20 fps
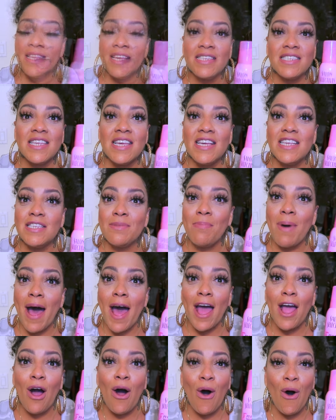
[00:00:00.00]
This is
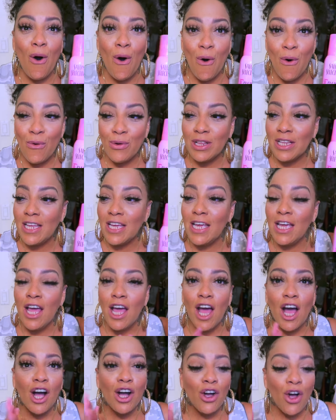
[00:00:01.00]
my holy
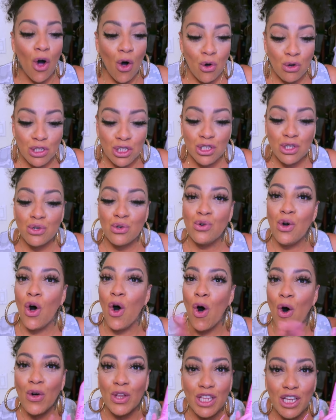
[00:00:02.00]
go-to
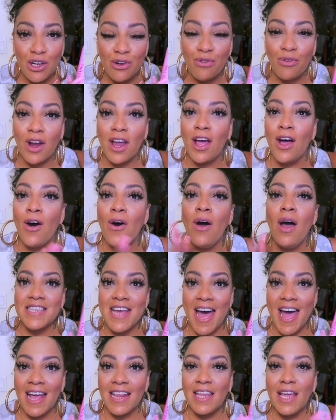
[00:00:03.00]
holy grail
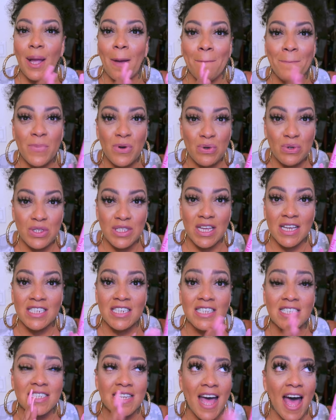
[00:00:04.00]
styling mousse. It
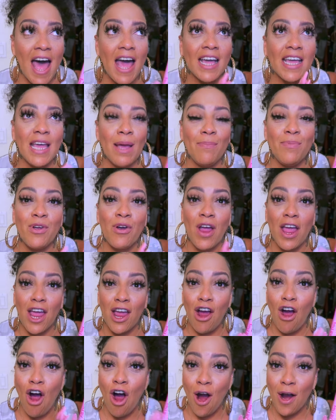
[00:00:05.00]
does not keep your
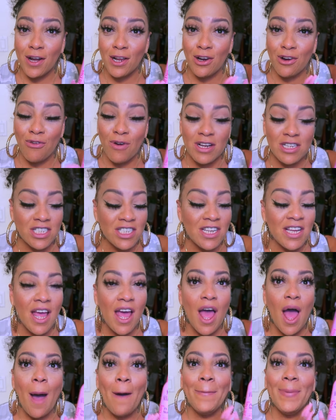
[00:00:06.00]
hair hard and crunchy,
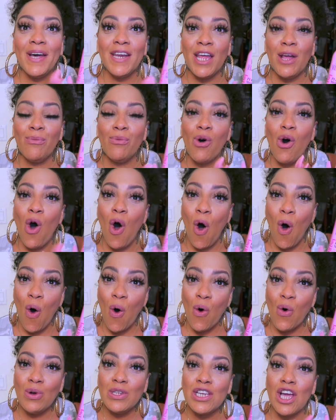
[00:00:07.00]
but it will
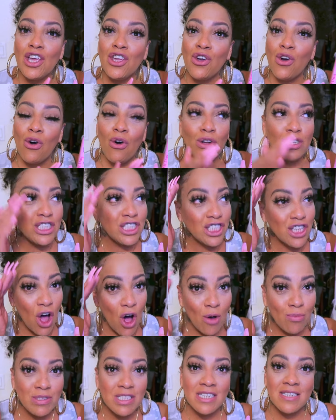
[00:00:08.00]
hold your
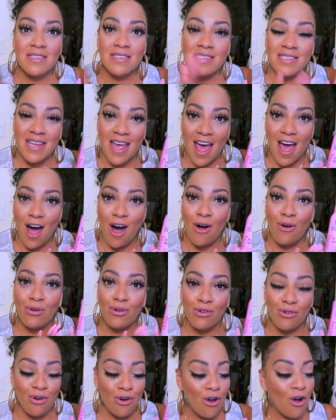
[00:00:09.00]
sculpting down,
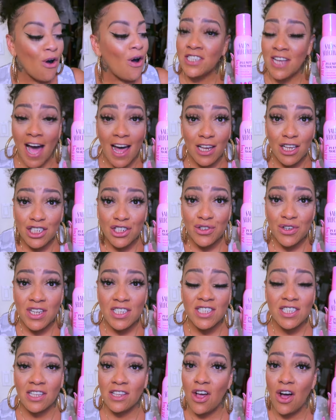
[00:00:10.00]
girl. Dollar Tree
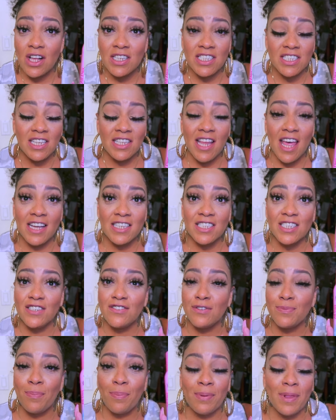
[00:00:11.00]
Salon
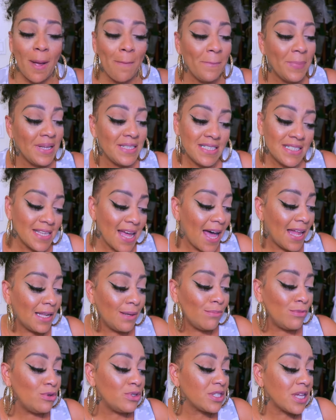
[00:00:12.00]
Selectives Plumping
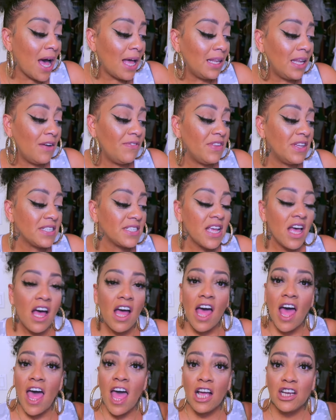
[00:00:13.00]
Styling Mousse. I love this.
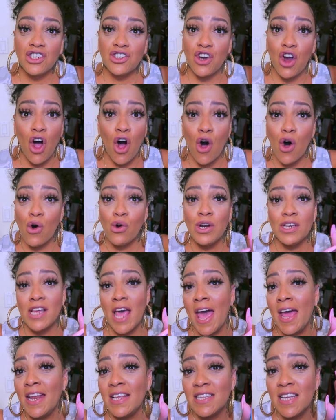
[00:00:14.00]
Extra hold,
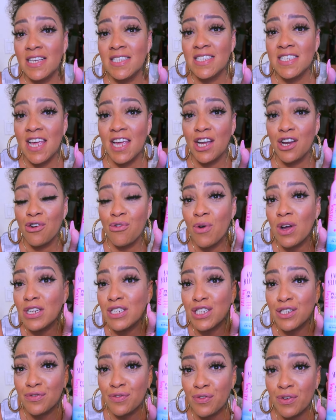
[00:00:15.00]
and it does say
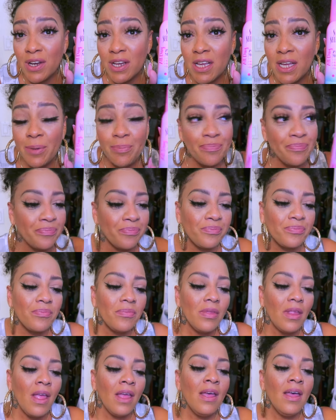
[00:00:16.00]
crunch-free.
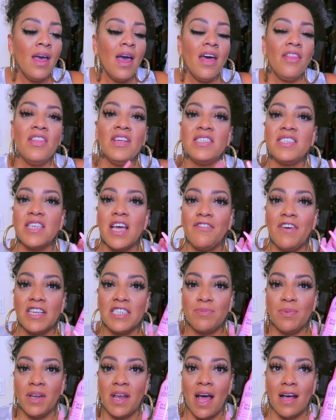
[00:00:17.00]
This stuff
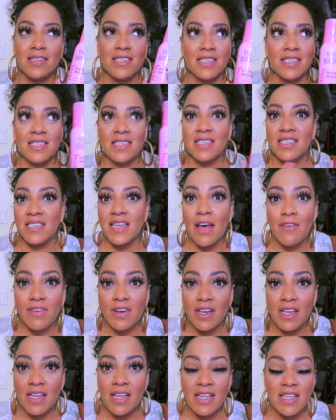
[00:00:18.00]
has been out since the
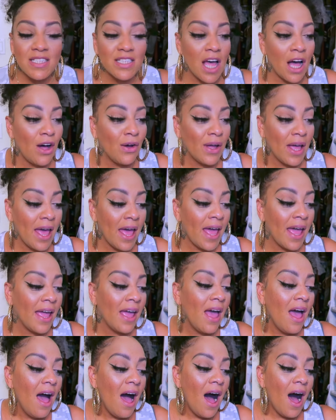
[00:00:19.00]
70s,
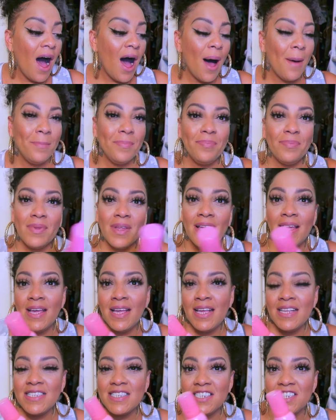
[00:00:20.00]
okay? Um,
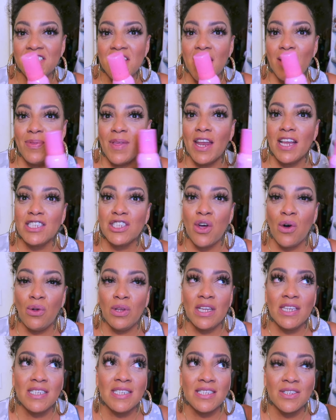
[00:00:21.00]
it's a shame that it's
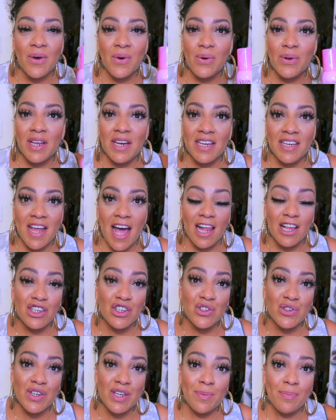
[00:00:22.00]
only sold in a Dollar
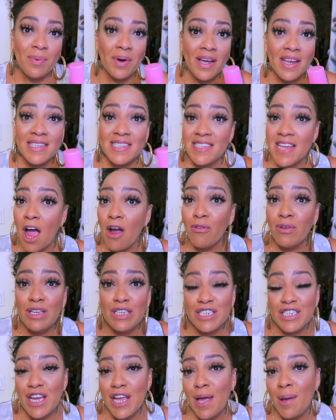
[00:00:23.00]
Tree, but it's not really
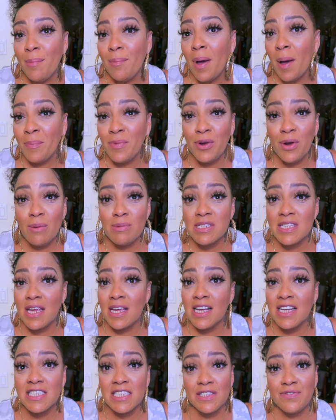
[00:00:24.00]
a shame, you know what I'm
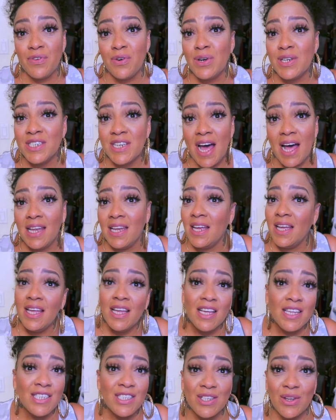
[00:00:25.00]
saying, because it's for a dollar.
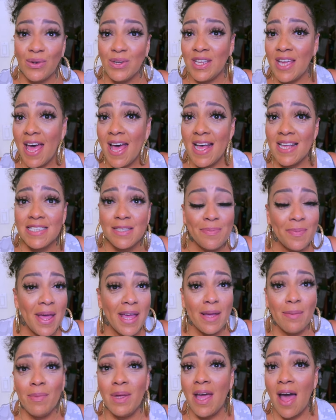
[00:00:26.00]
So yes,
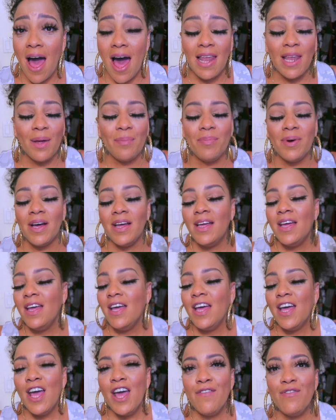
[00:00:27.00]
make me holla, but
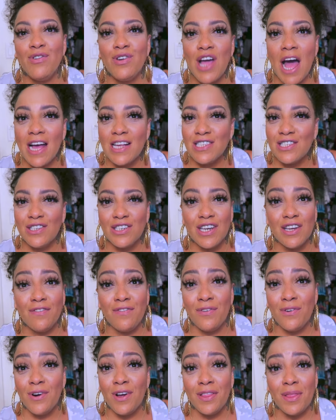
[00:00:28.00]
if you guys looking
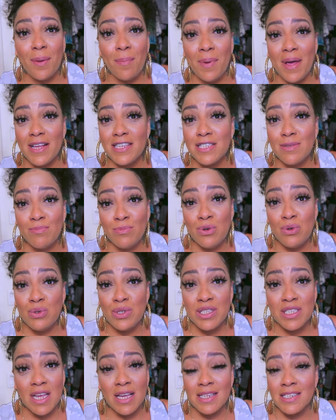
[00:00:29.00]
for the best
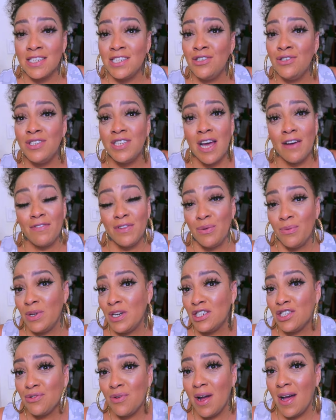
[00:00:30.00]
mousse, you definitely
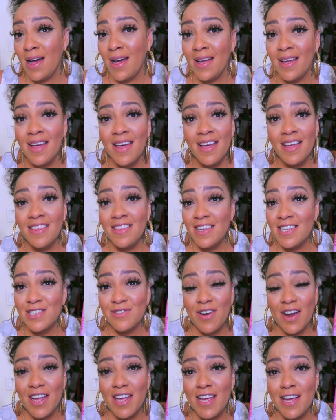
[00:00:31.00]
want to try this
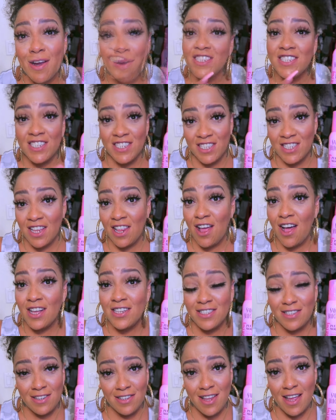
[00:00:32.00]
right here, the
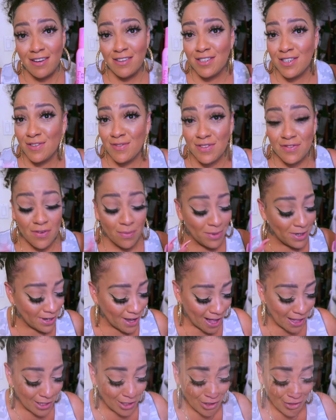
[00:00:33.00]
Salon Selectives from the
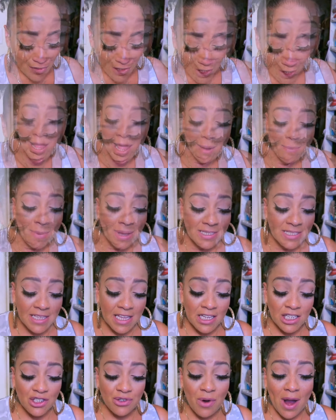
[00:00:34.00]
Dollar Tree. I don't like my
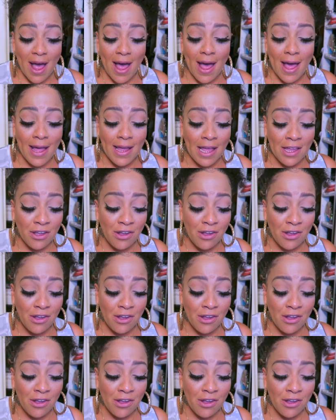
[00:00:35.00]
skin dry.